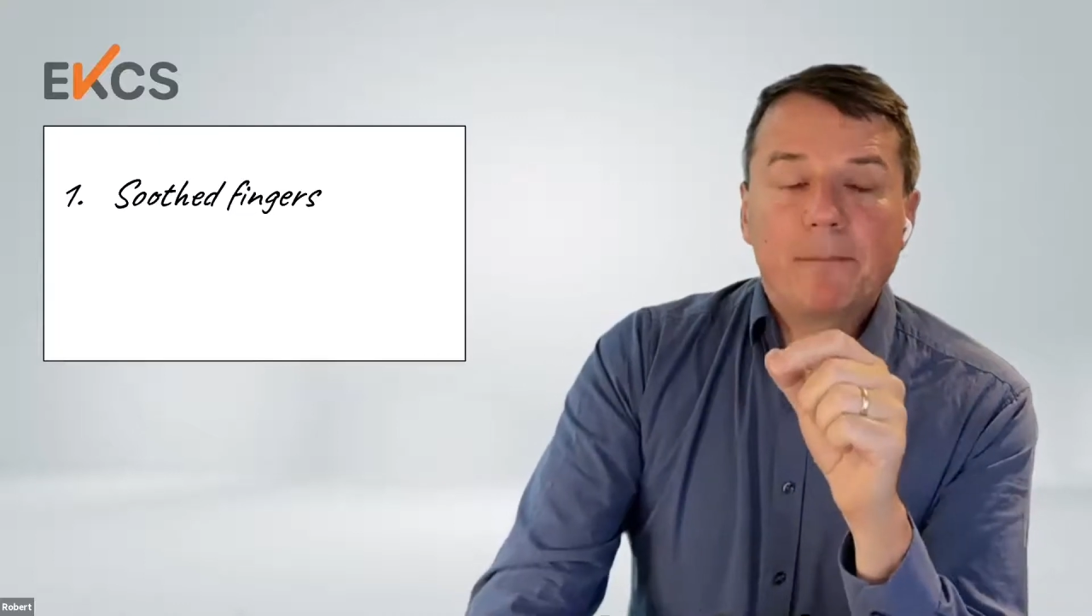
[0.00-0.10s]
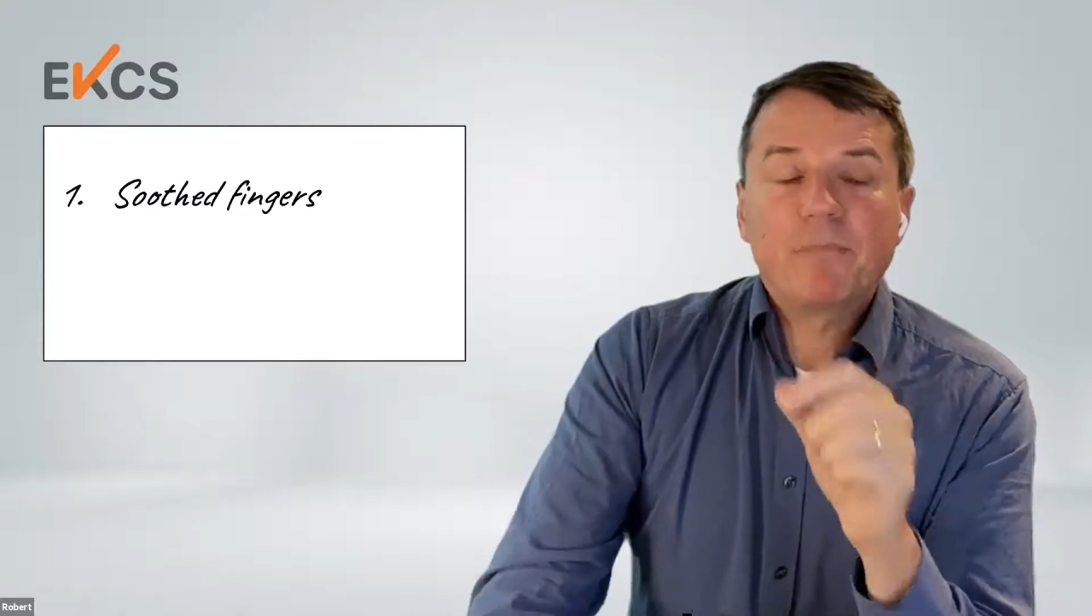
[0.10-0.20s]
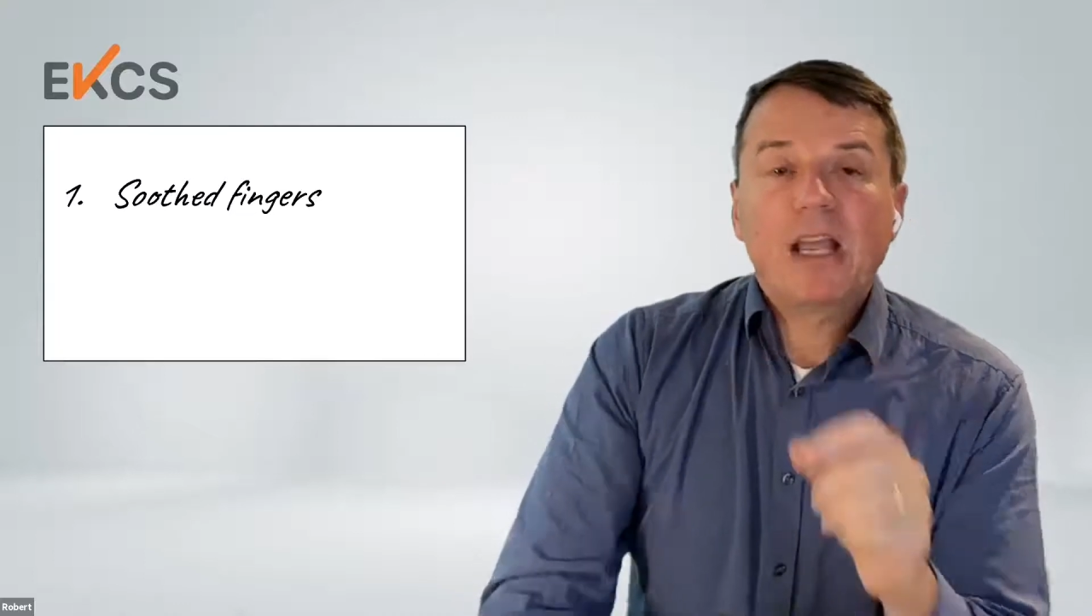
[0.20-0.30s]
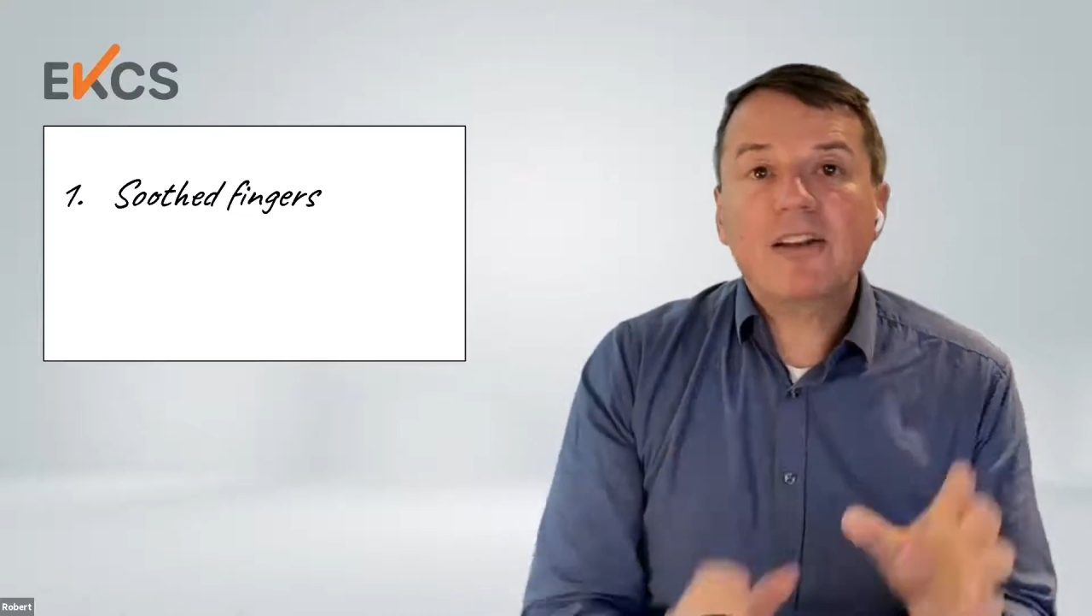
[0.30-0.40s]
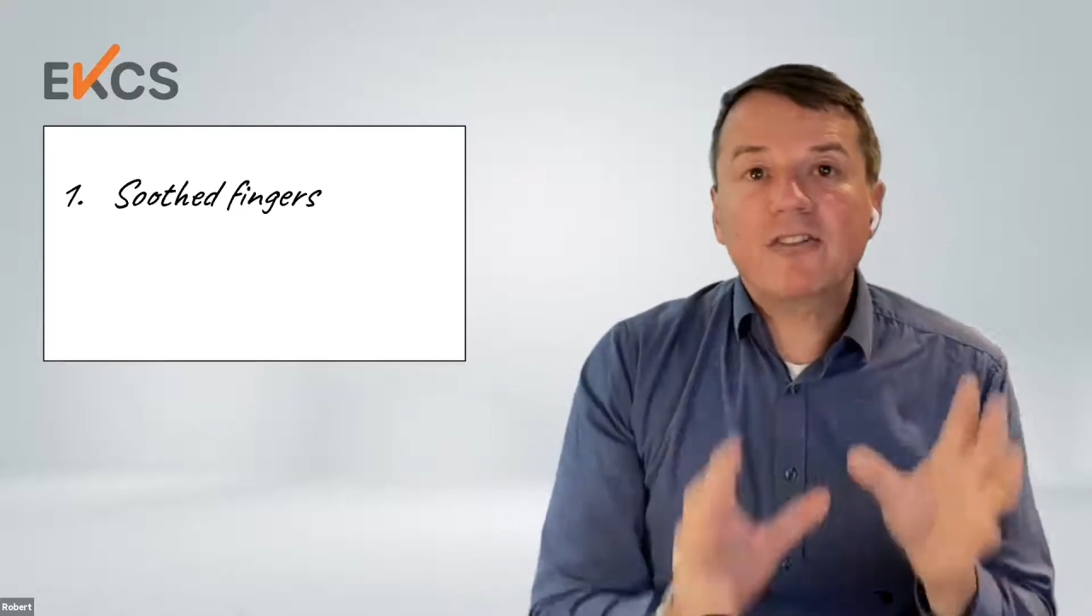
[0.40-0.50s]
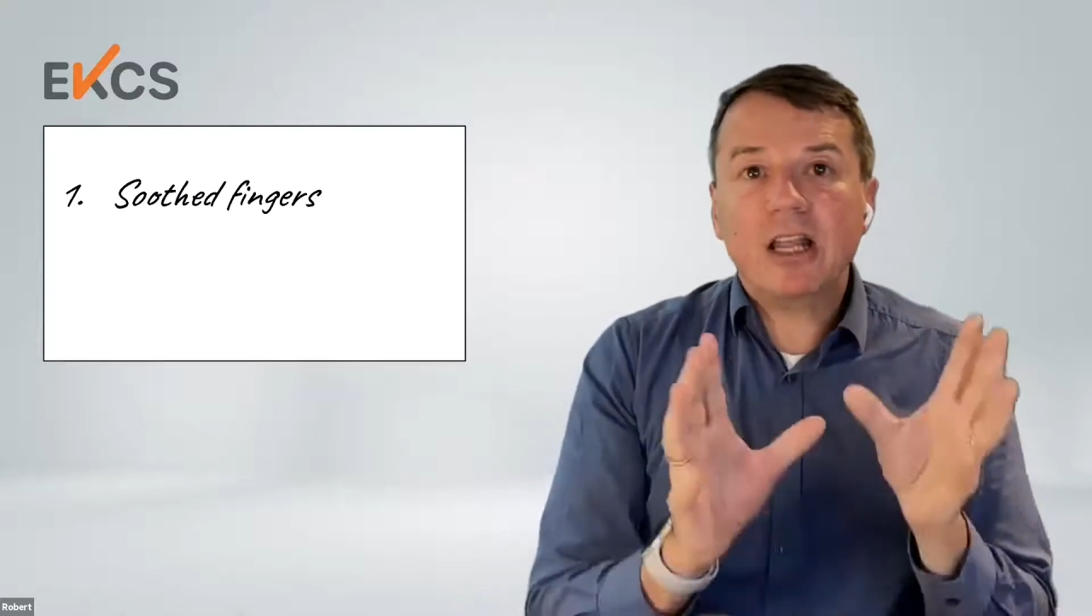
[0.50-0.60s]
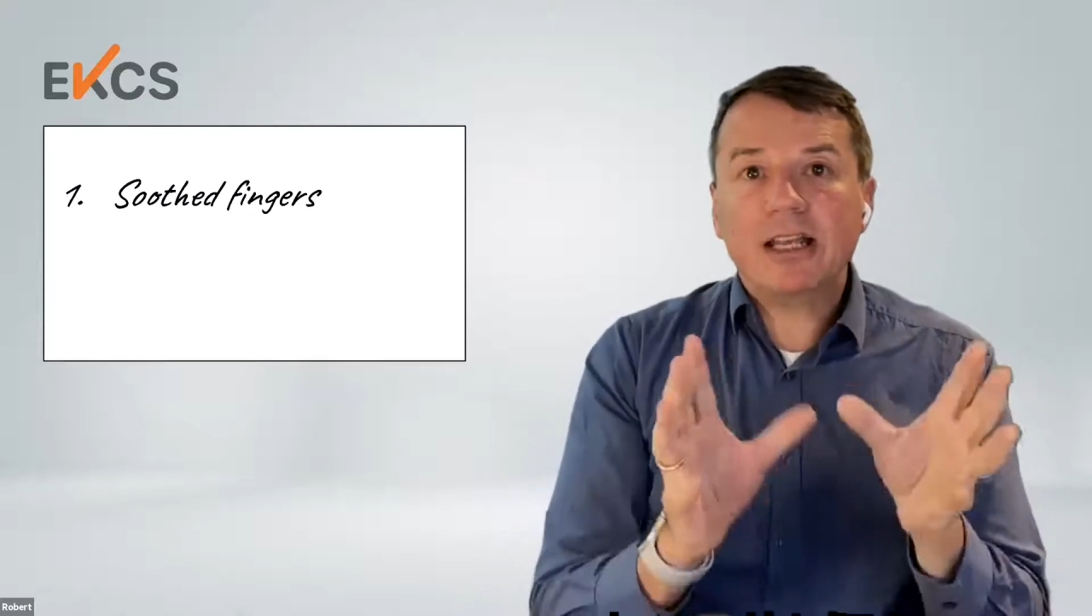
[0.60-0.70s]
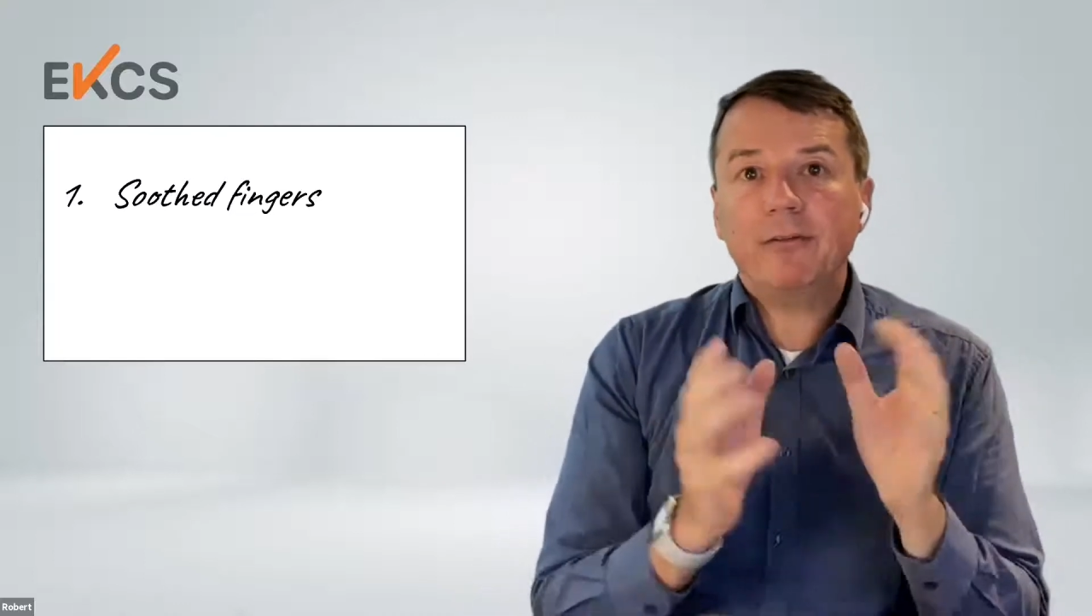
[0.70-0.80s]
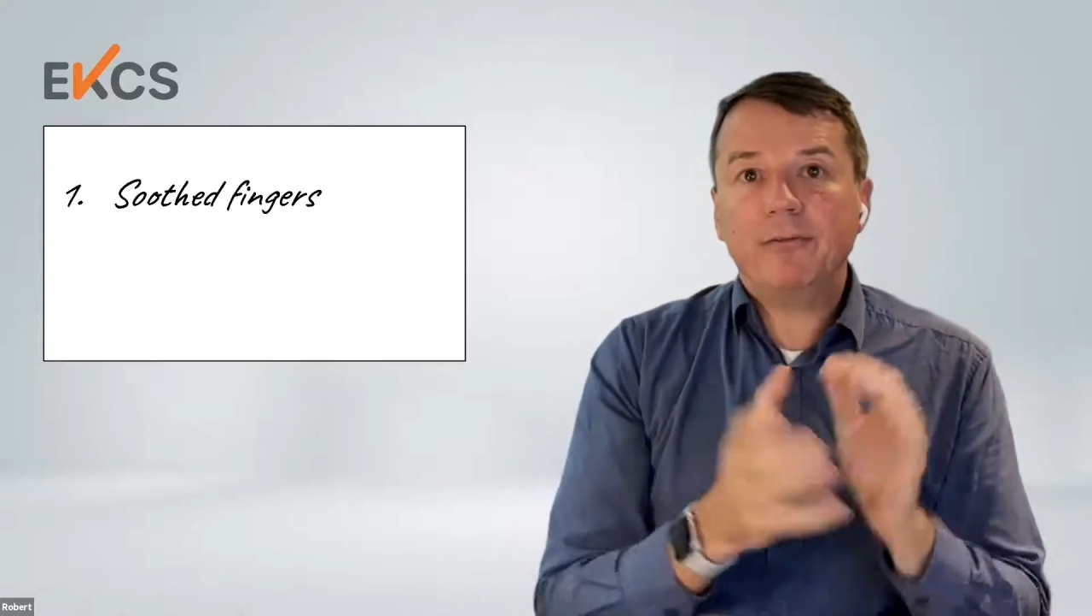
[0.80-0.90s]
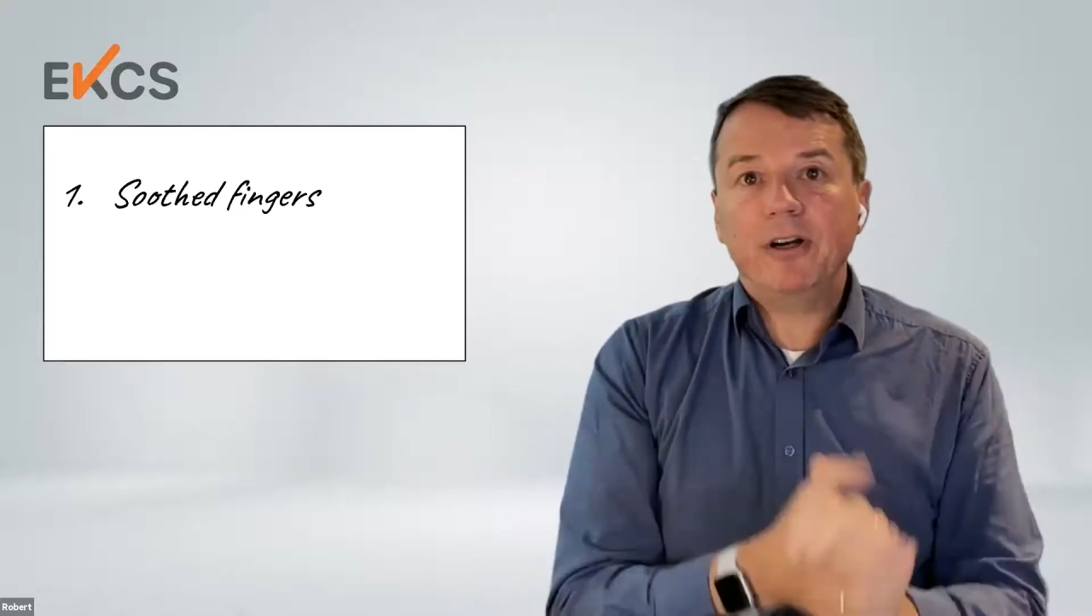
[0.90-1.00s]
It's like a
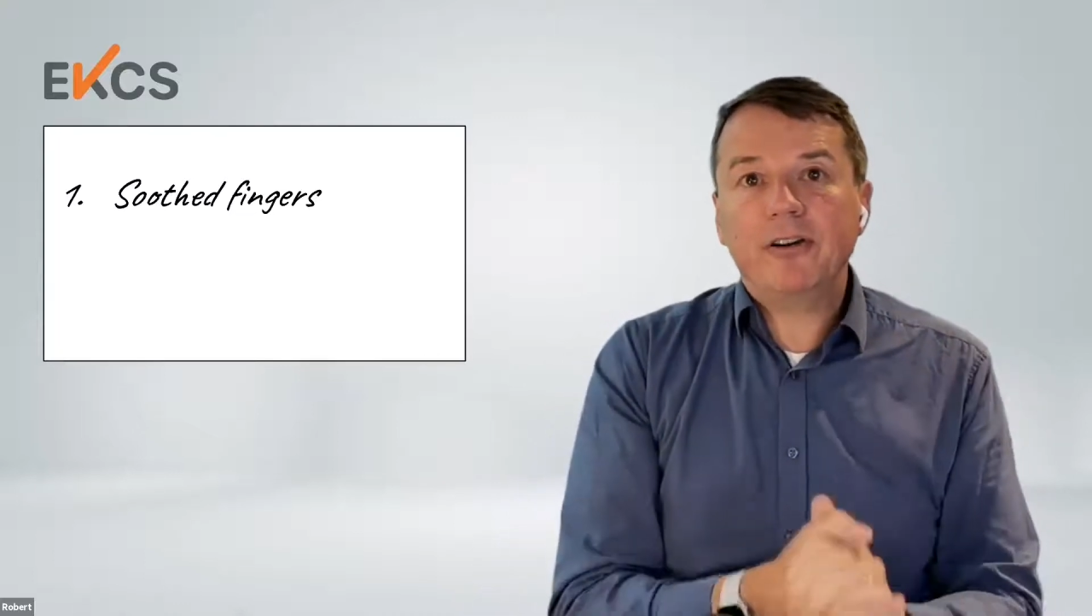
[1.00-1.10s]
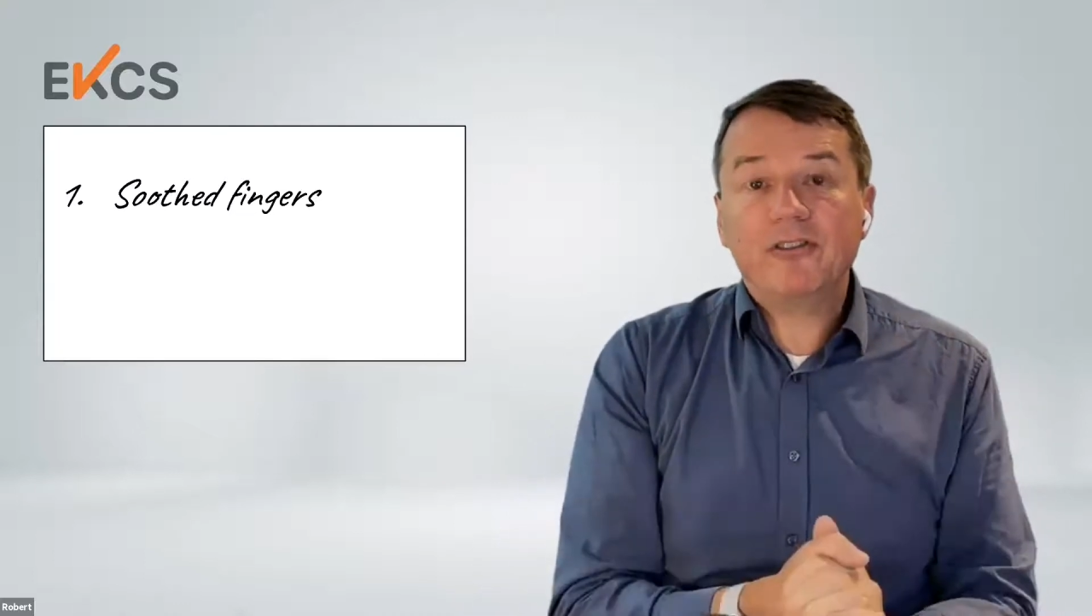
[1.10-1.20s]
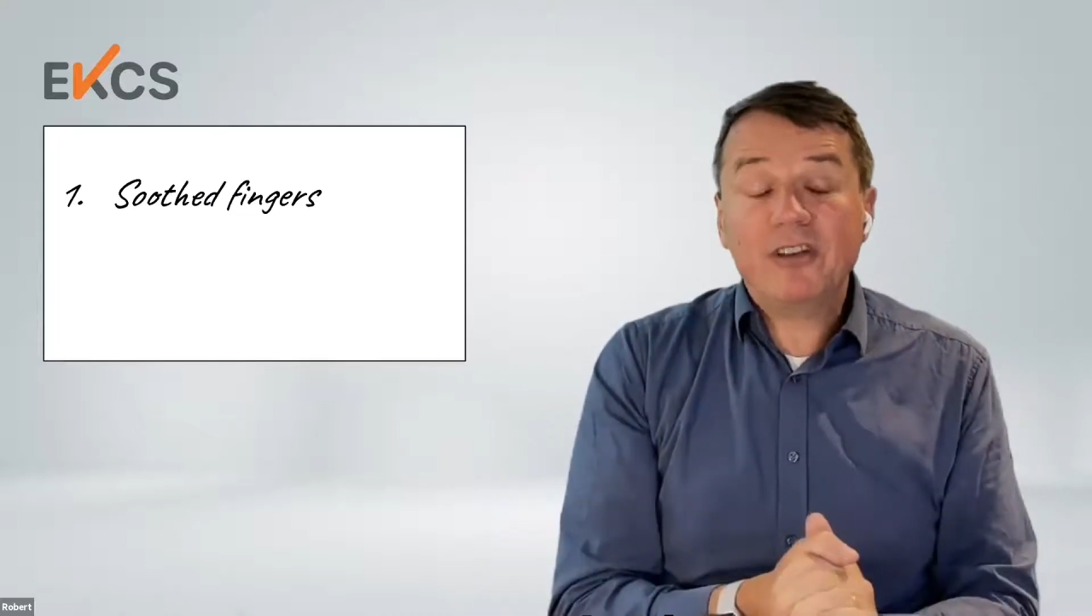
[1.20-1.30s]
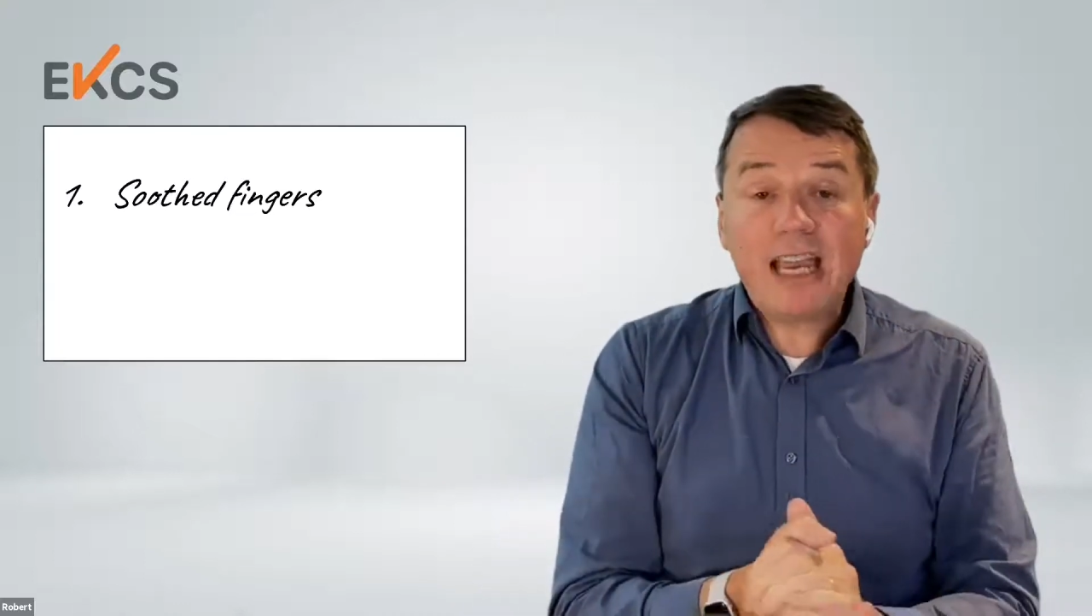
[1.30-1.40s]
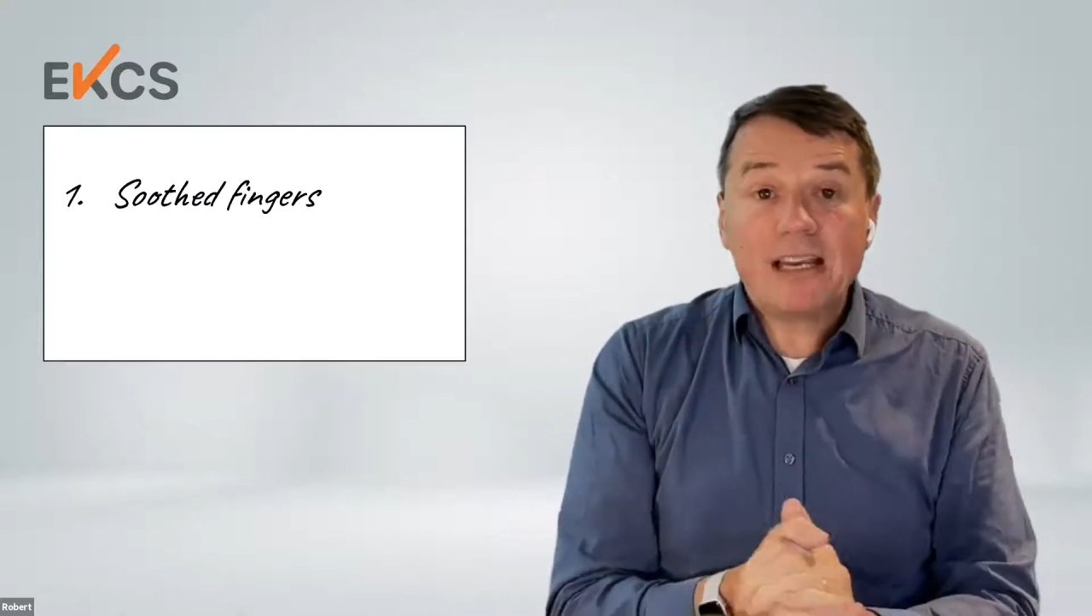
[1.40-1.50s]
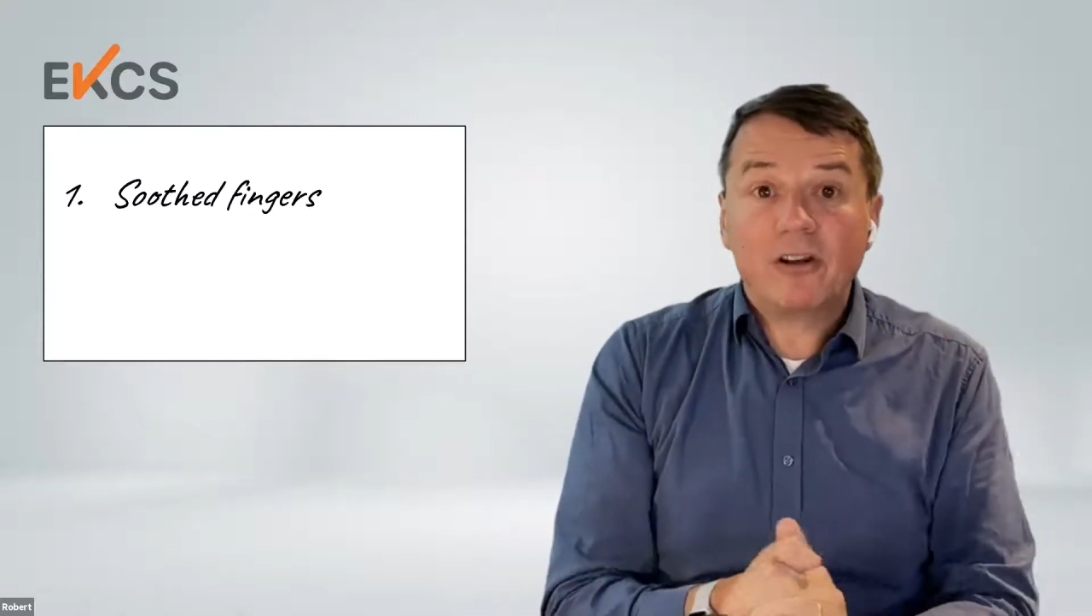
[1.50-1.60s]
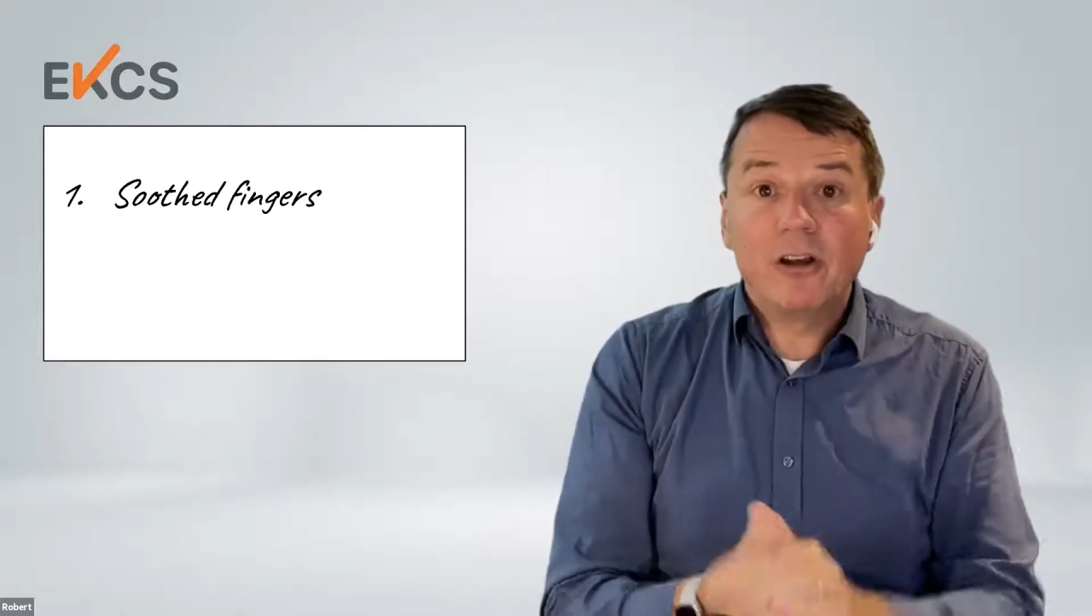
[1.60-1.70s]
first date,